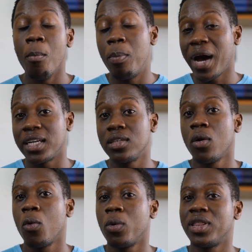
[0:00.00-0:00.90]
but
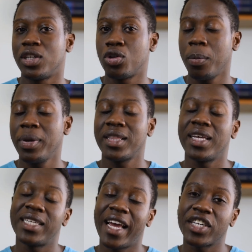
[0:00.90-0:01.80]
with the topic
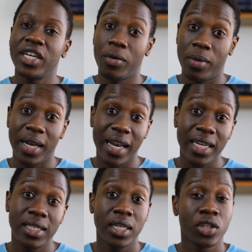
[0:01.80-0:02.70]
that's actually
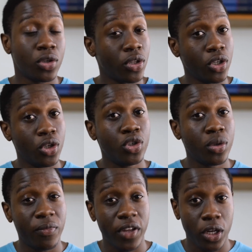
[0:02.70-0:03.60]
relating to the
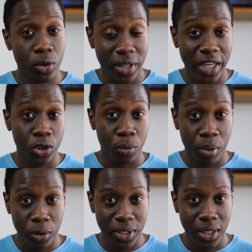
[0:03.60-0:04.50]
YouTube video that you
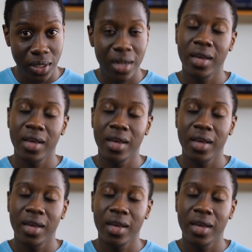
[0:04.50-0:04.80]
posted.